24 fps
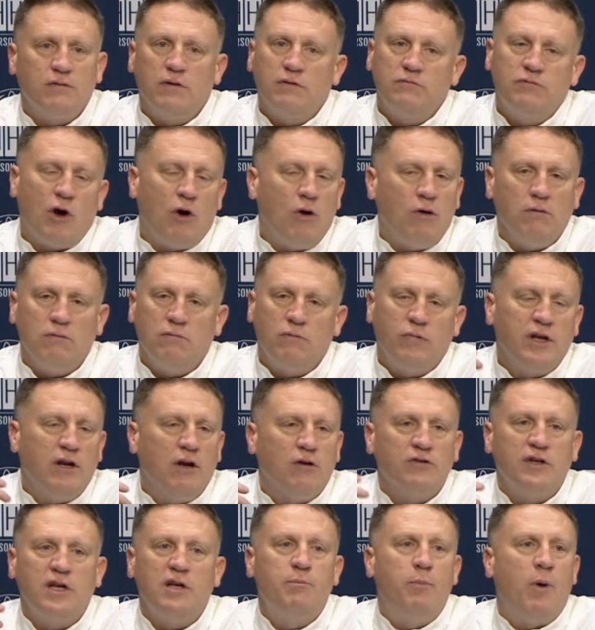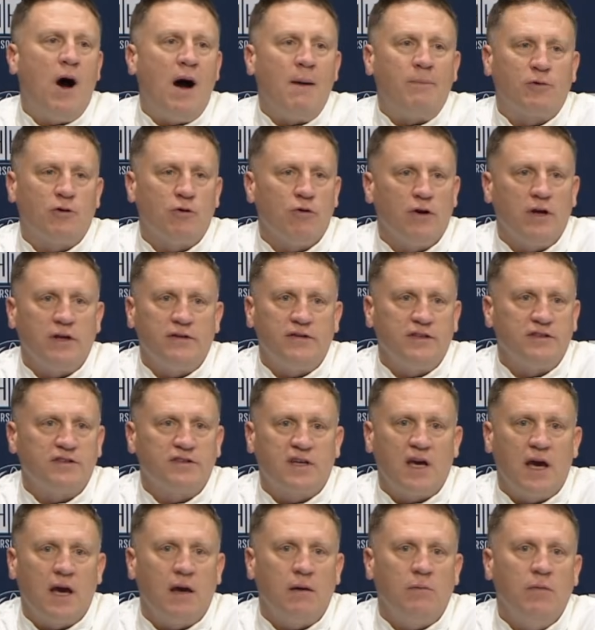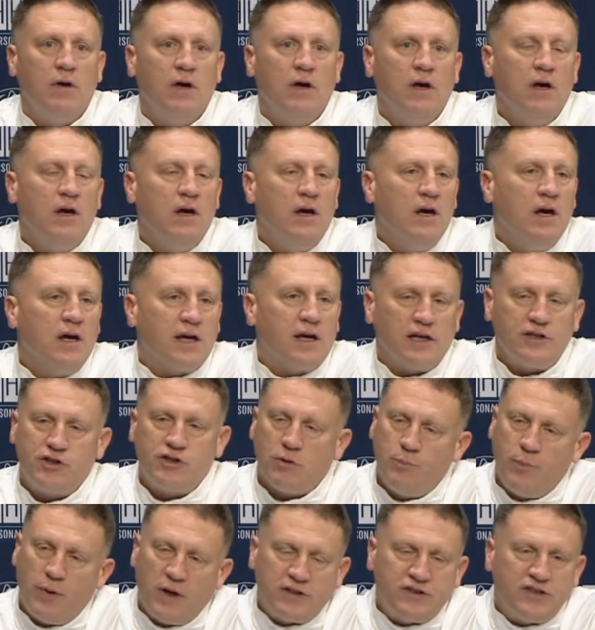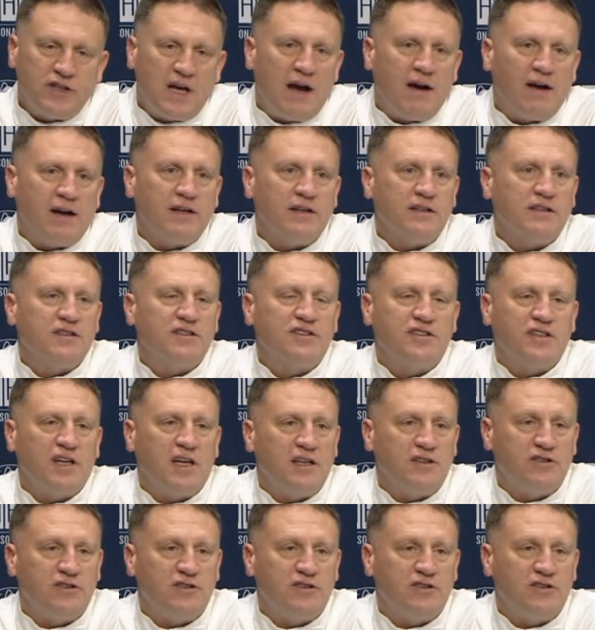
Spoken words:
We don't need popcorn at this game. Get your butts out of the seats.